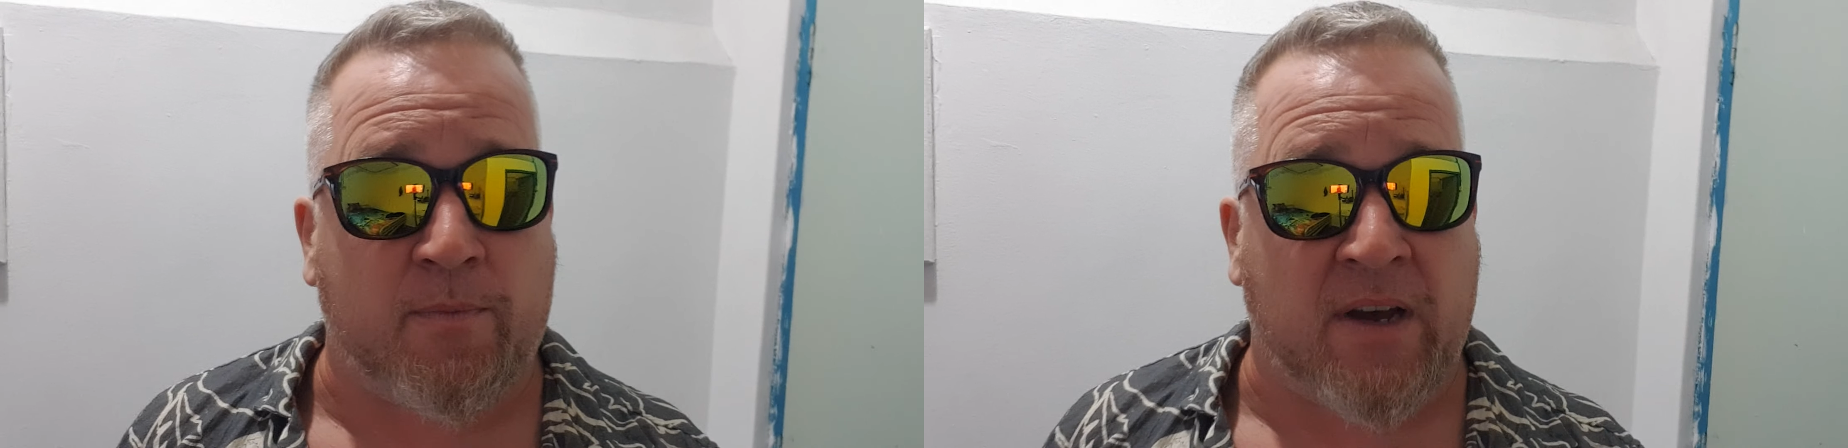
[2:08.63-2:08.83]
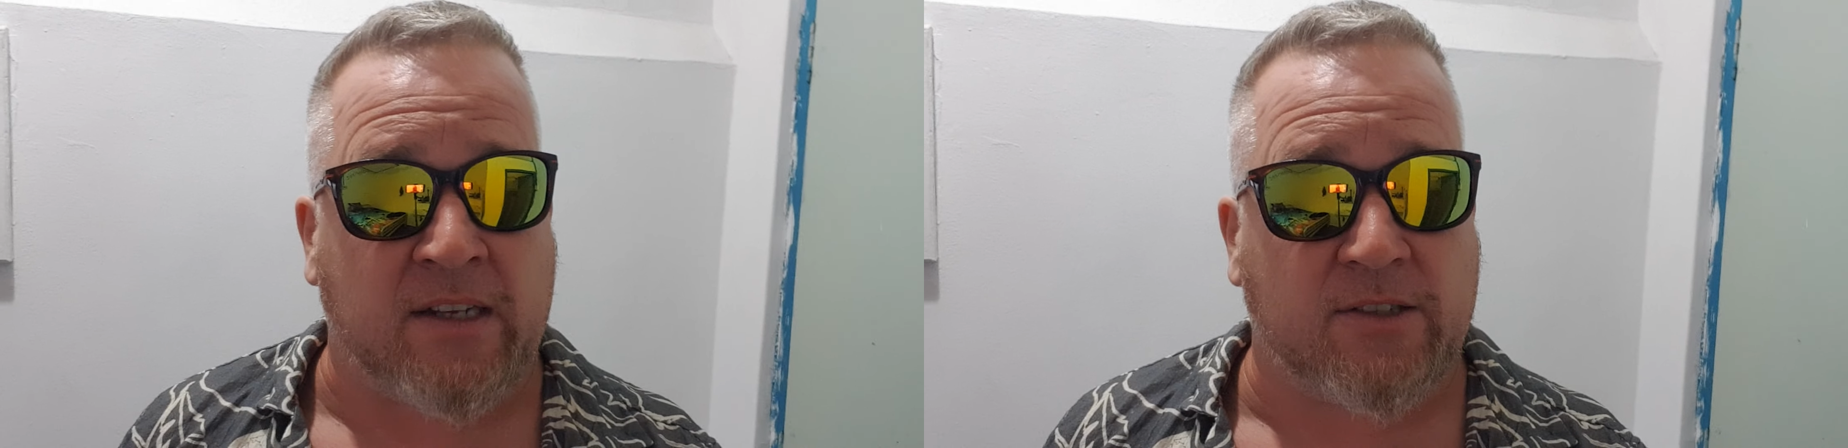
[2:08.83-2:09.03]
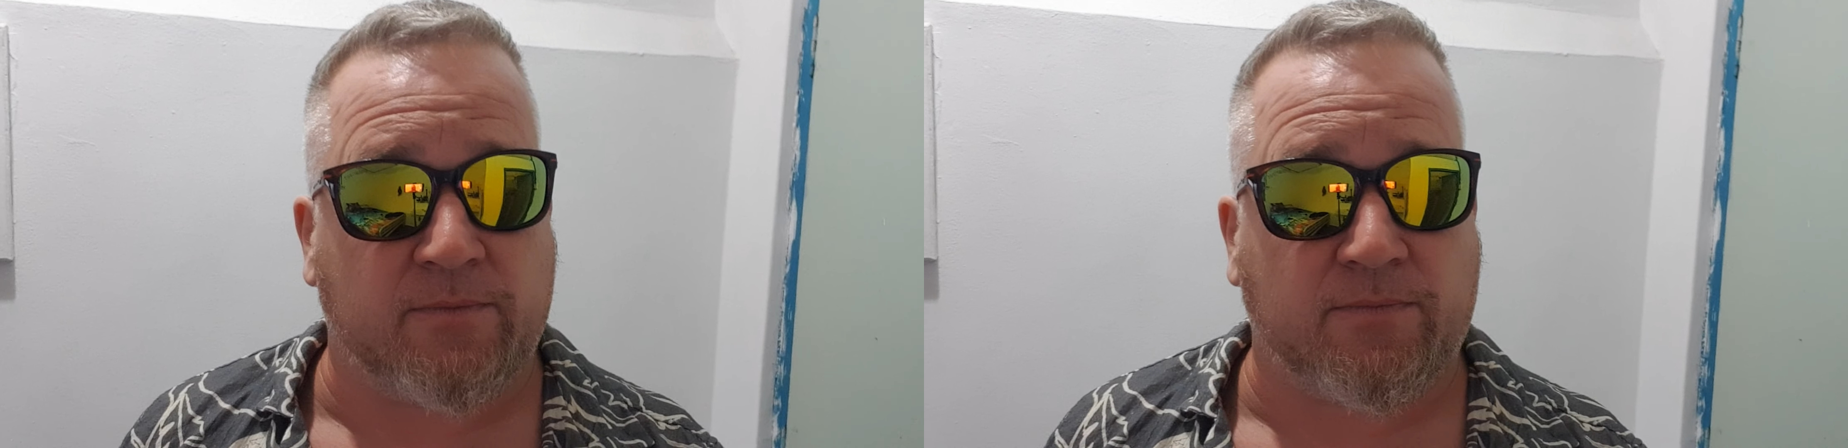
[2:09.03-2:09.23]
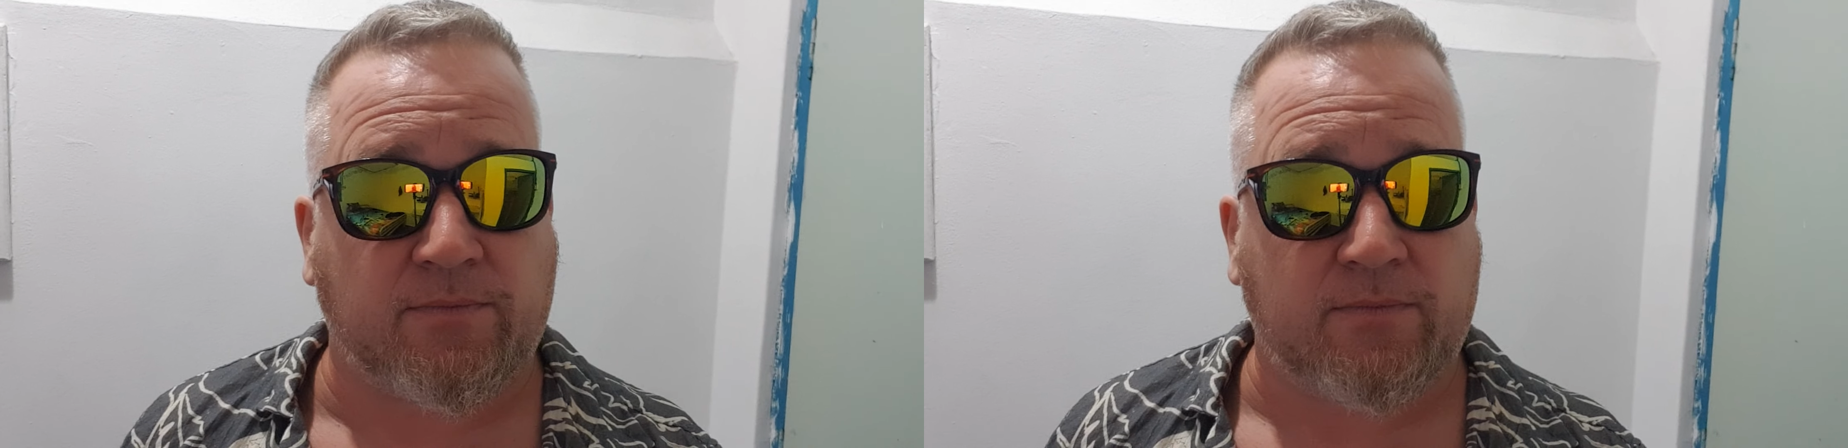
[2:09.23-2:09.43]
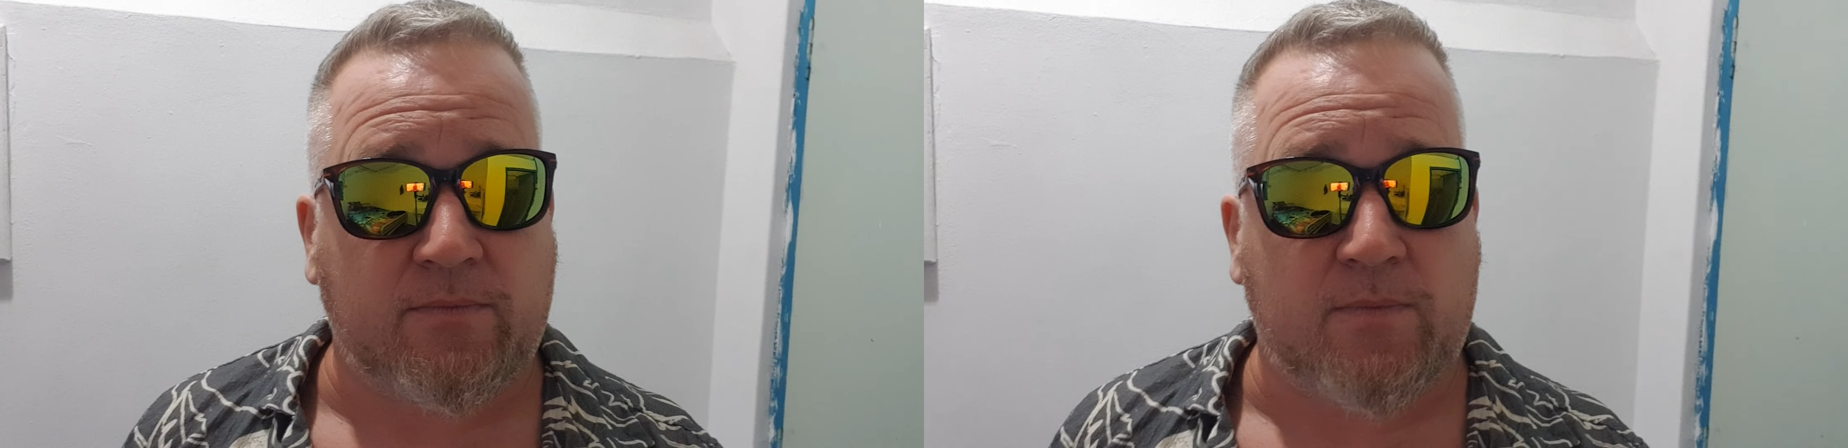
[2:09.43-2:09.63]
band.
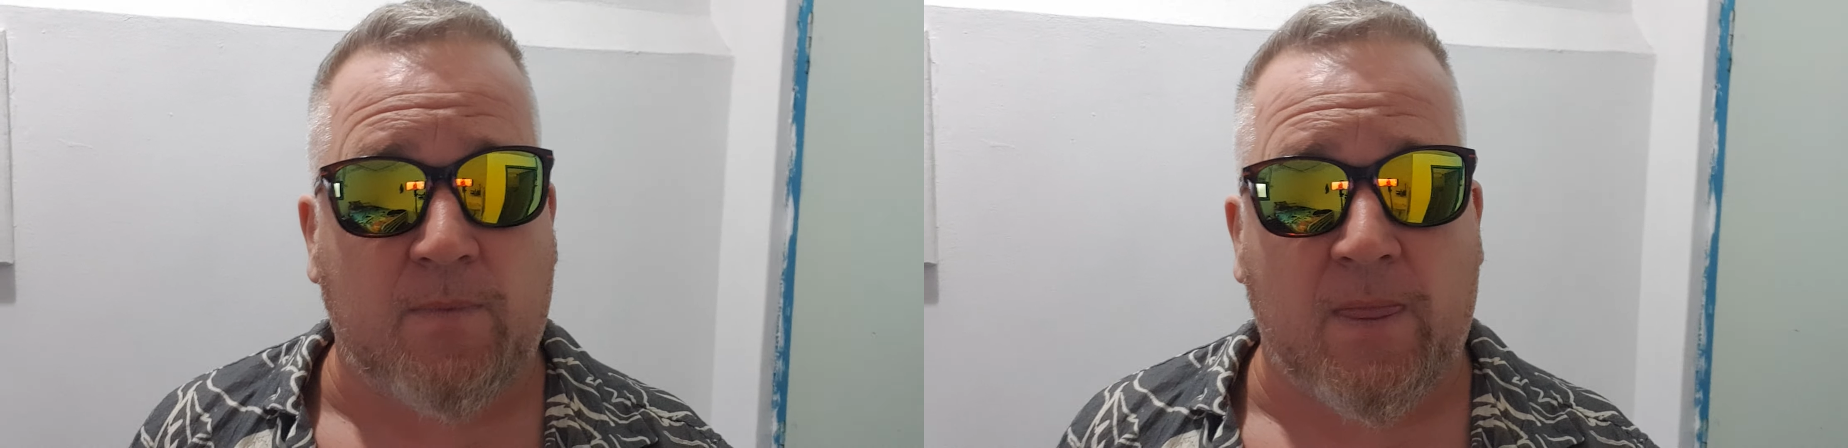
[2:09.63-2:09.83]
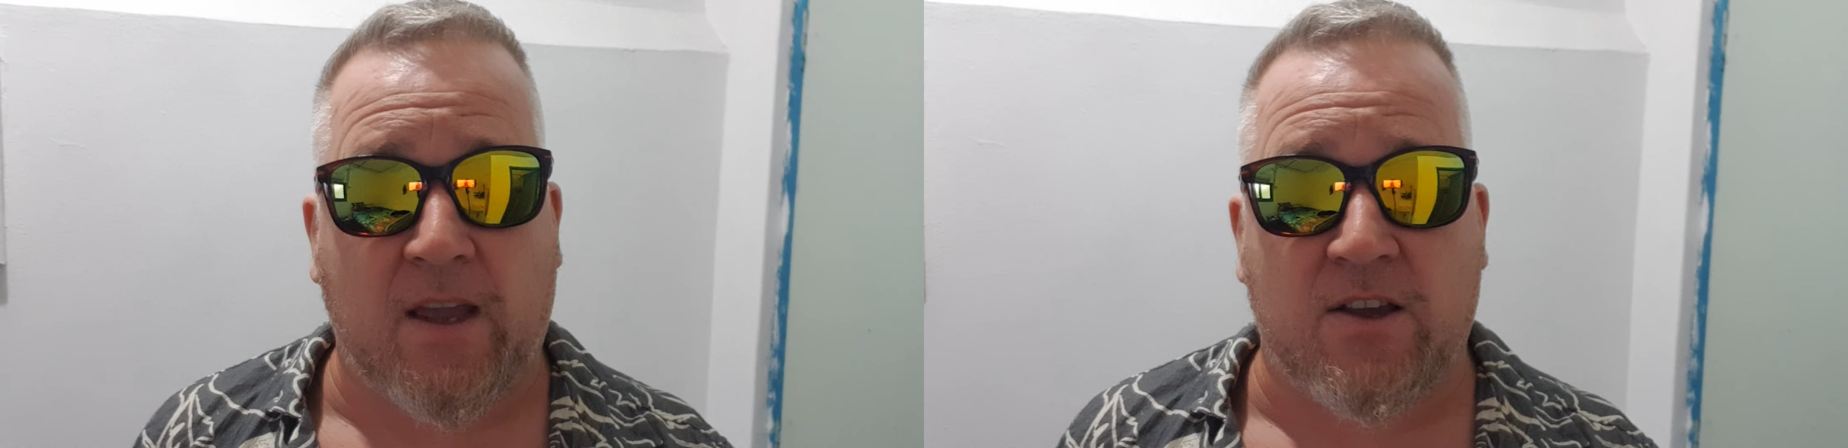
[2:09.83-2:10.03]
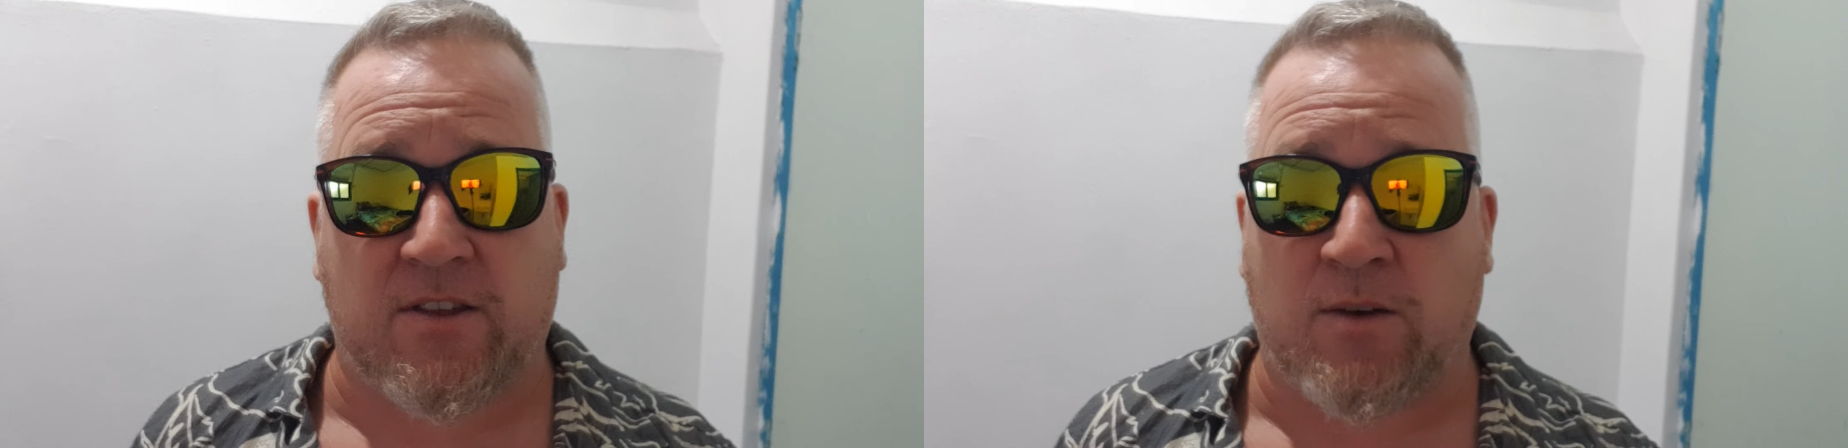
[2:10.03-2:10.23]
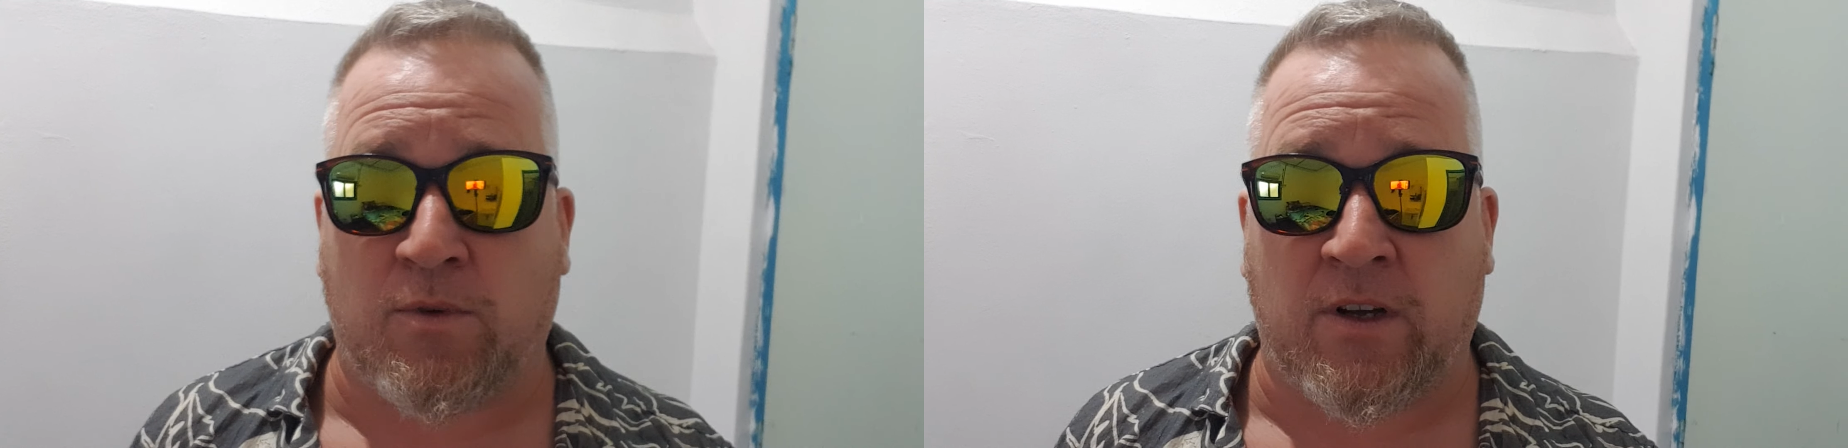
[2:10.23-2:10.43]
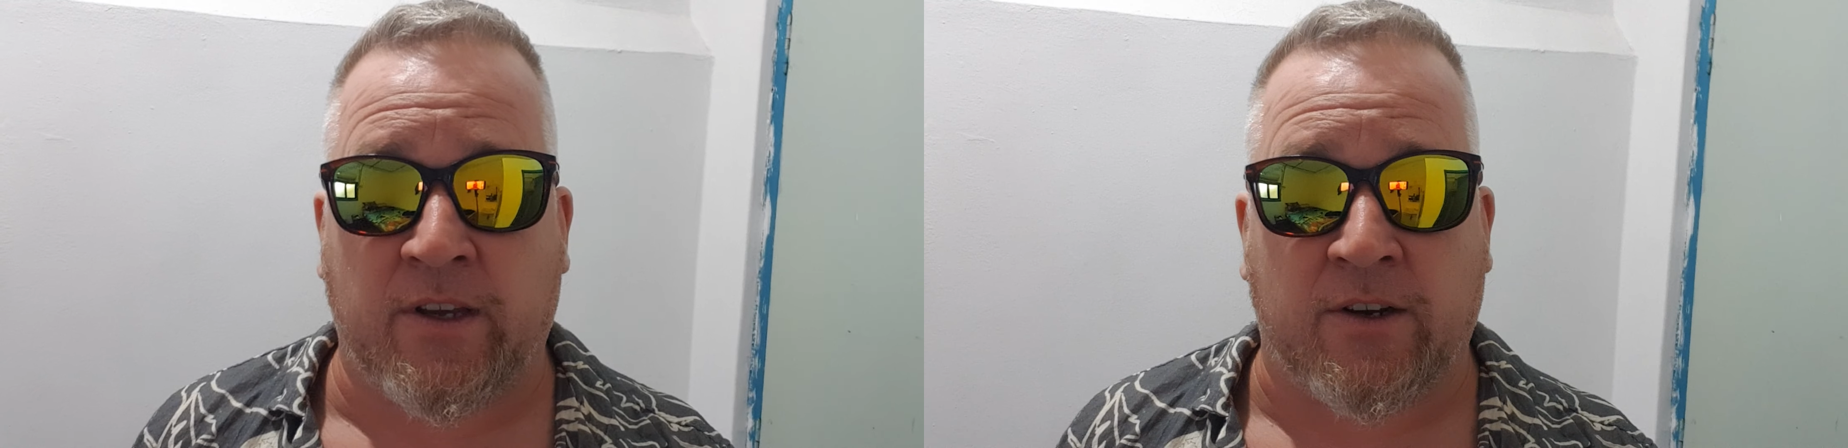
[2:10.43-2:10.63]
I said,
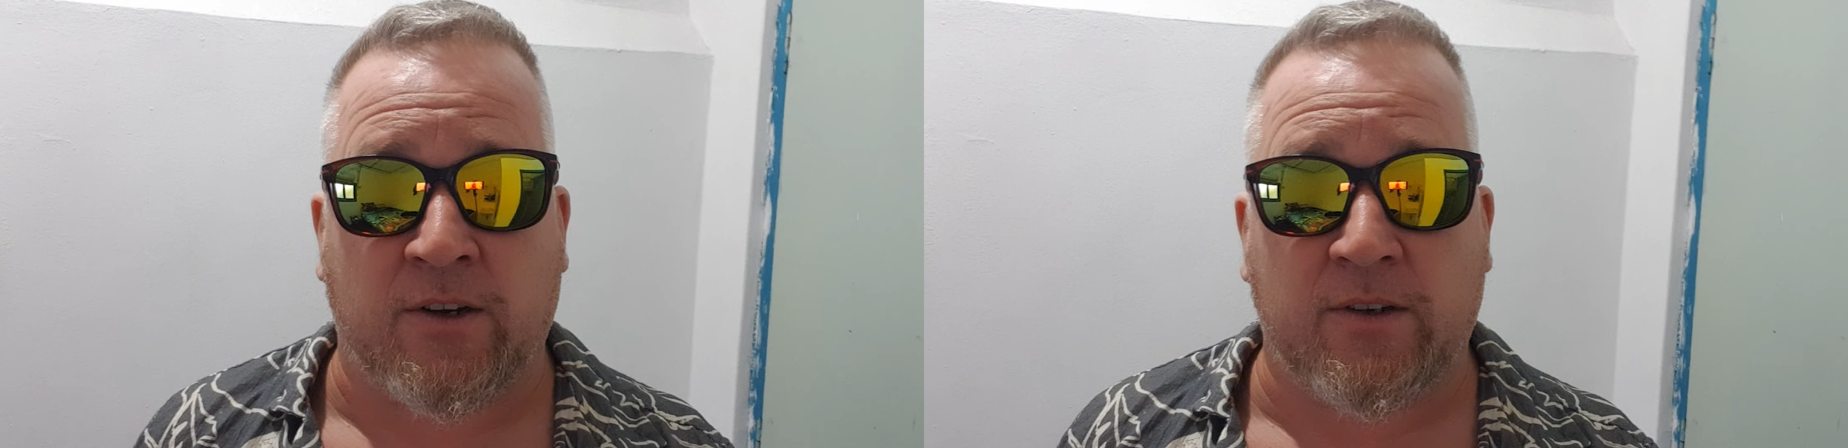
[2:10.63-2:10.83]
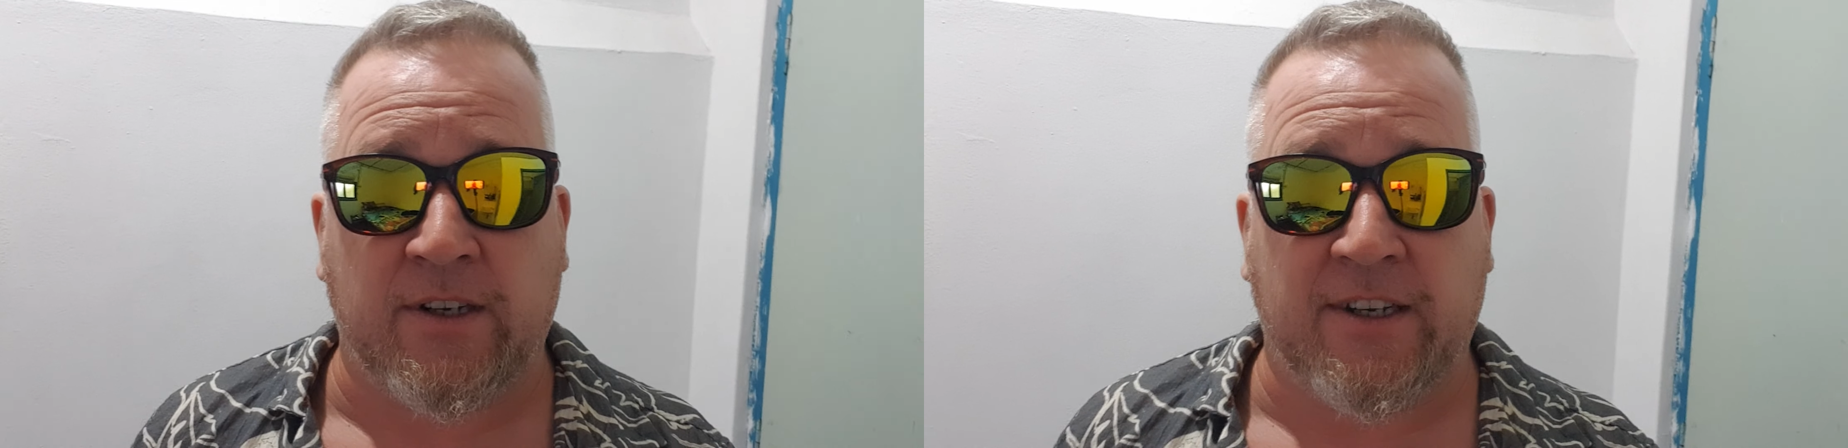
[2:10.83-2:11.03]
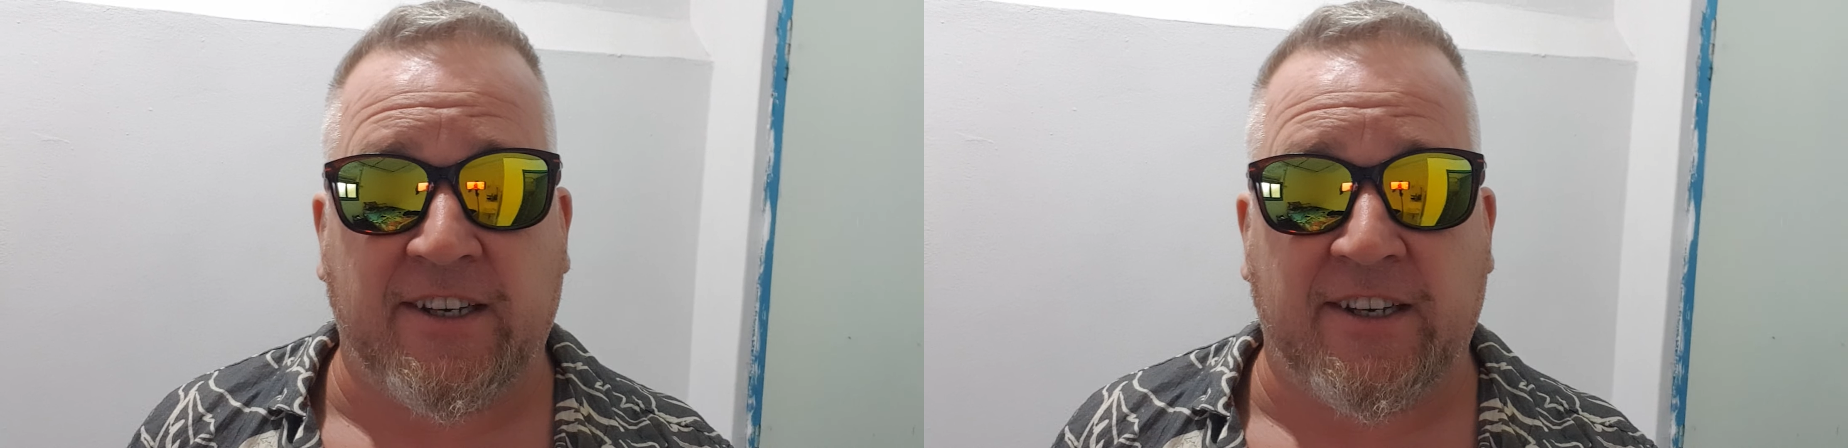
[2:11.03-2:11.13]
well, you know,